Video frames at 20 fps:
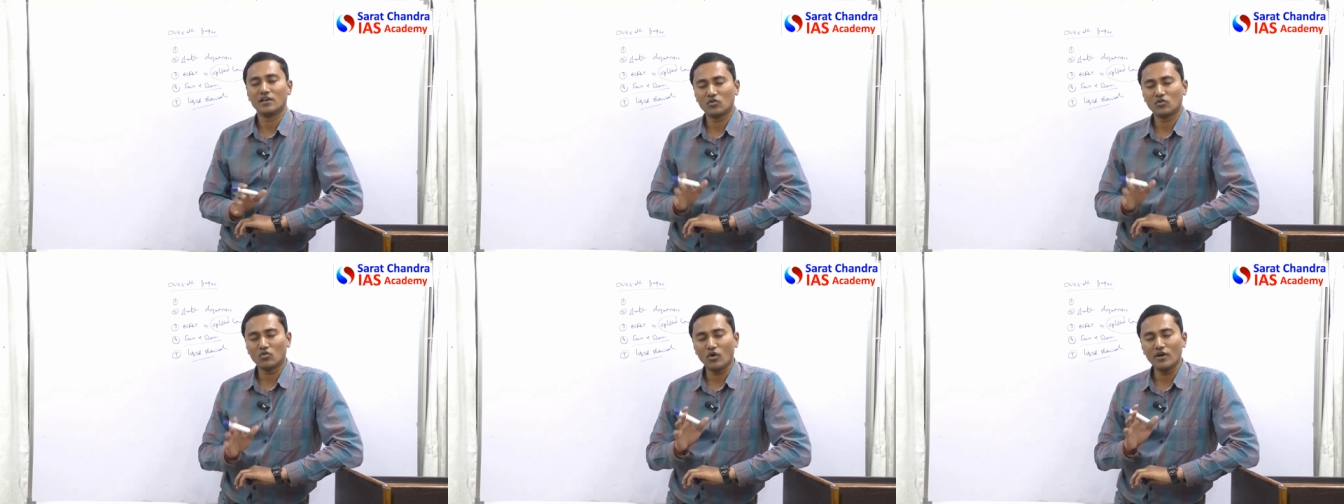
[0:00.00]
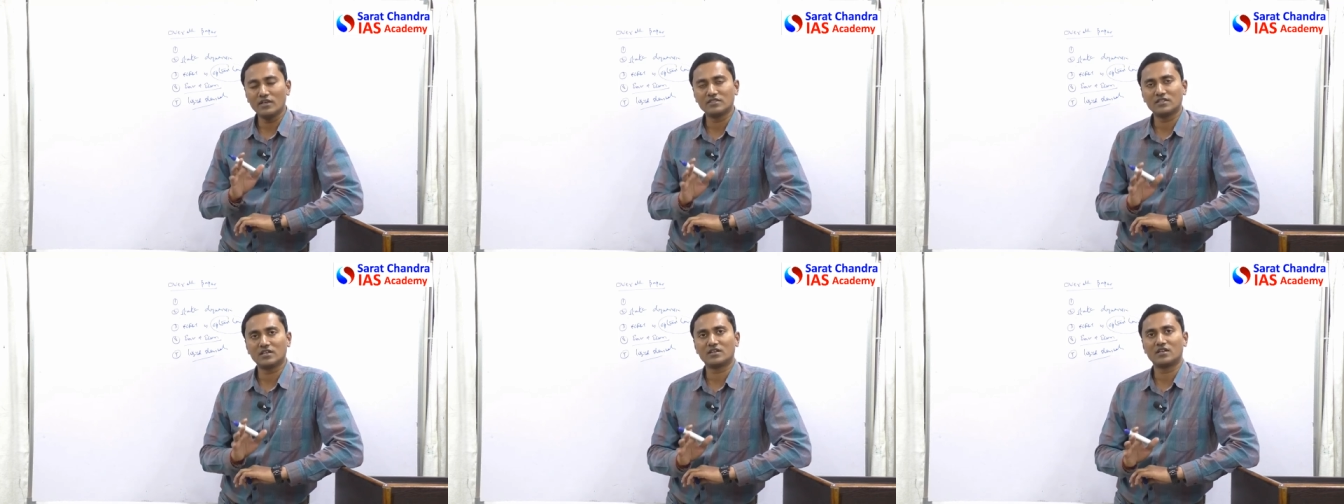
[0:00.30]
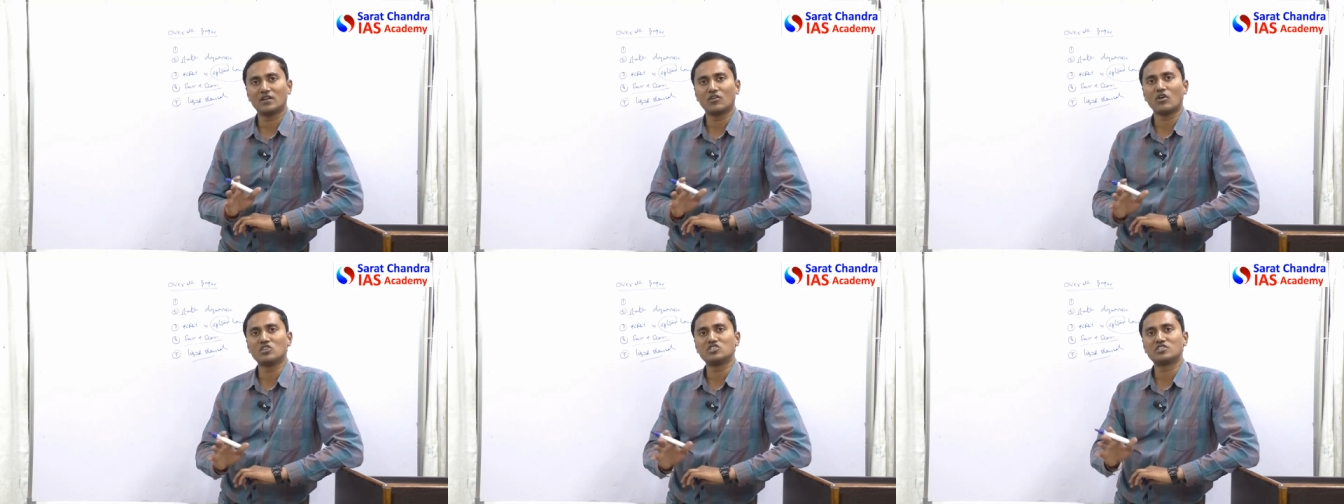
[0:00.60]
go in that
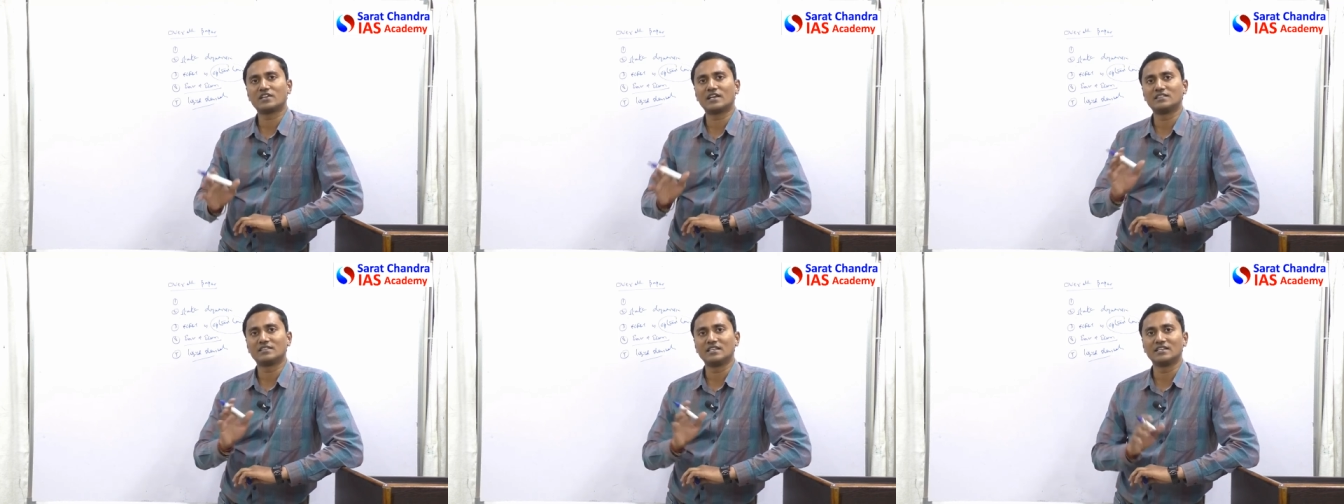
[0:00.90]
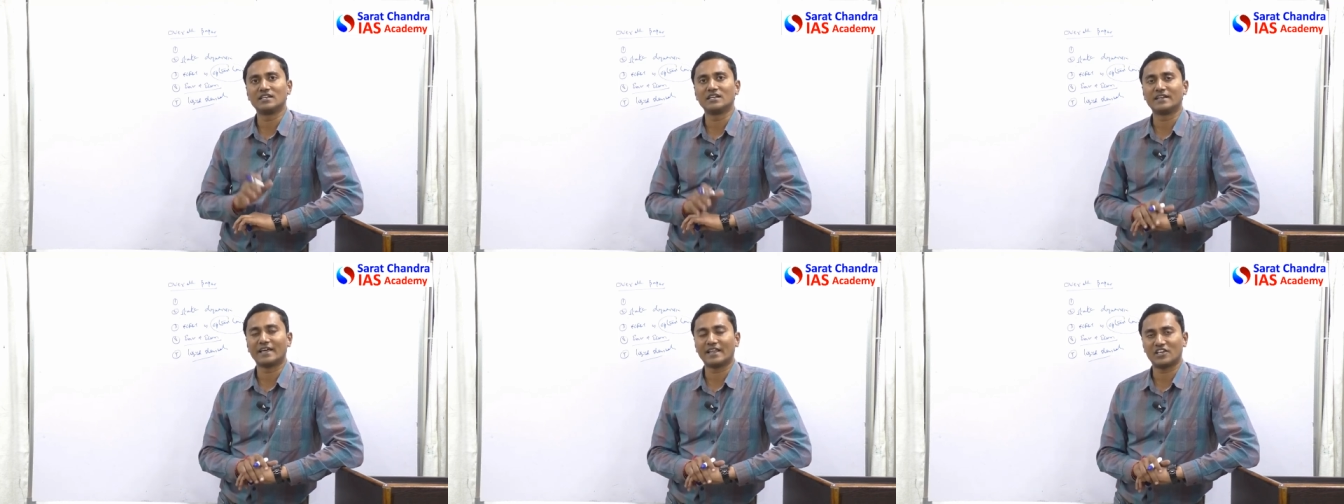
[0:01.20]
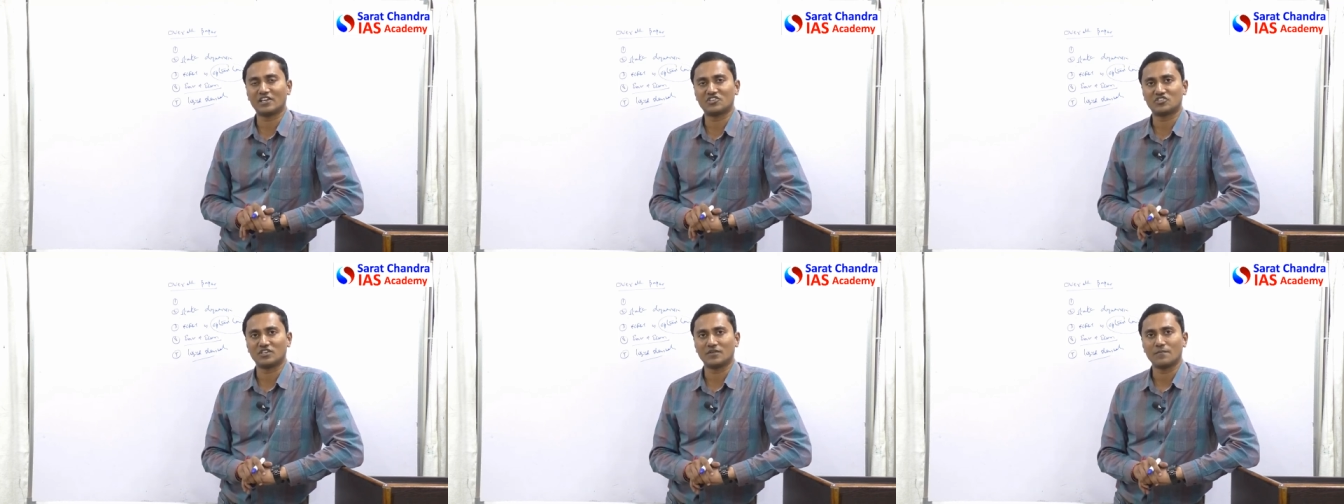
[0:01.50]
logical thinking
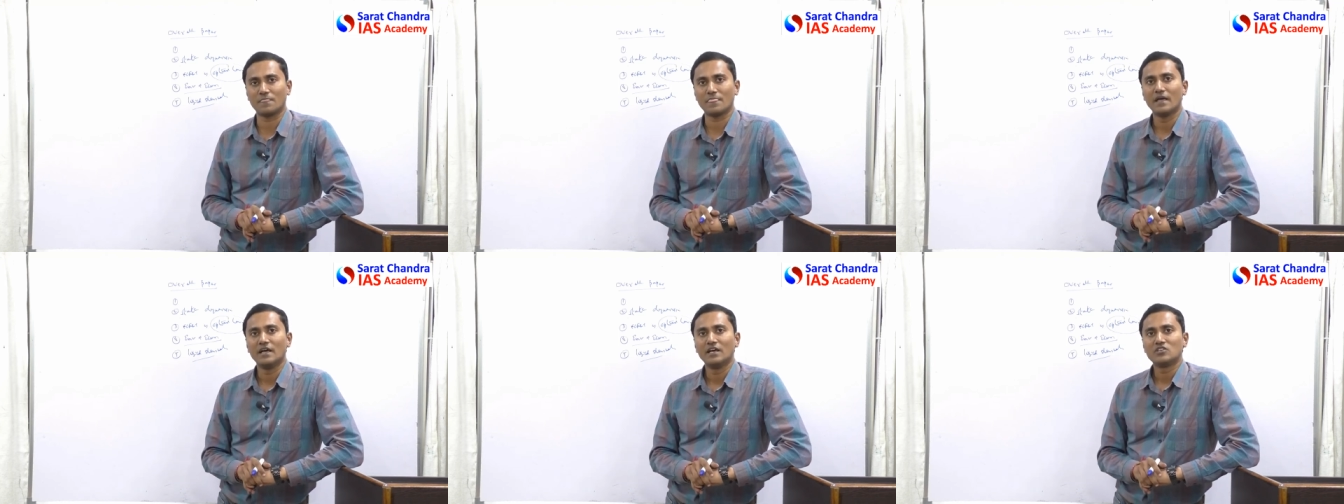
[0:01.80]
direction.